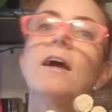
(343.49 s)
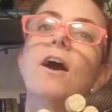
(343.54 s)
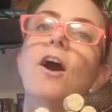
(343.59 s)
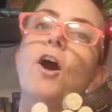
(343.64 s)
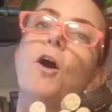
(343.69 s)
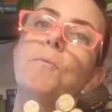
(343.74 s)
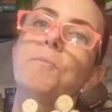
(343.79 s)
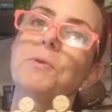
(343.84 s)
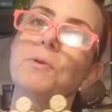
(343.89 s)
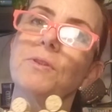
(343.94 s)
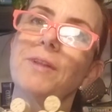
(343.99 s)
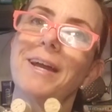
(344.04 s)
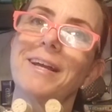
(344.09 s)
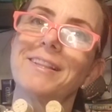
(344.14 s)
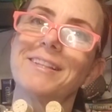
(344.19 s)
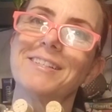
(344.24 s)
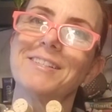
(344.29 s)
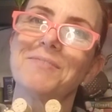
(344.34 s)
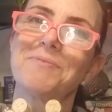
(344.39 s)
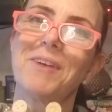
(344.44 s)
Hope you
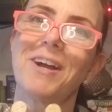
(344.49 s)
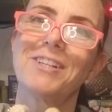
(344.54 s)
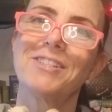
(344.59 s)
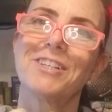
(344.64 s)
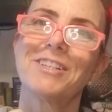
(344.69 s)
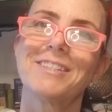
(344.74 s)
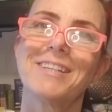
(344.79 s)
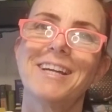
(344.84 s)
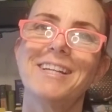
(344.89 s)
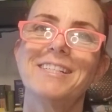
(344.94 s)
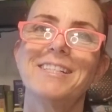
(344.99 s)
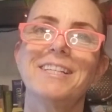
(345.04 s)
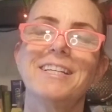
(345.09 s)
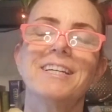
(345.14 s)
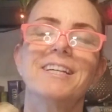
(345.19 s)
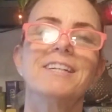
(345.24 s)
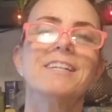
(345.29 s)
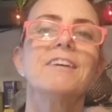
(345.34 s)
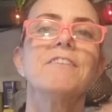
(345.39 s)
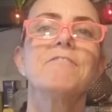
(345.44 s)
like this project
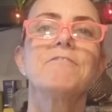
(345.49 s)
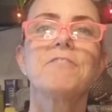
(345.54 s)
idea.